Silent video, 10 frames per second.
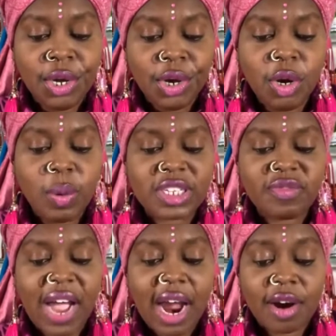who was
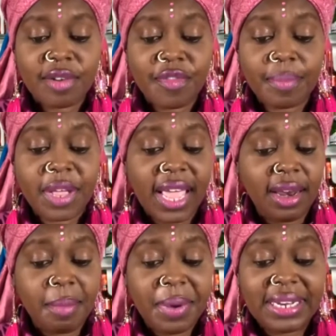fired from the
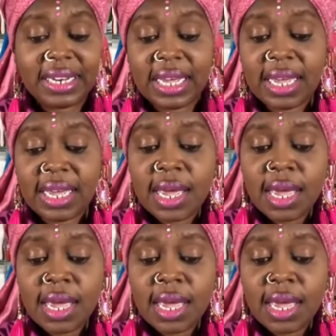LMPD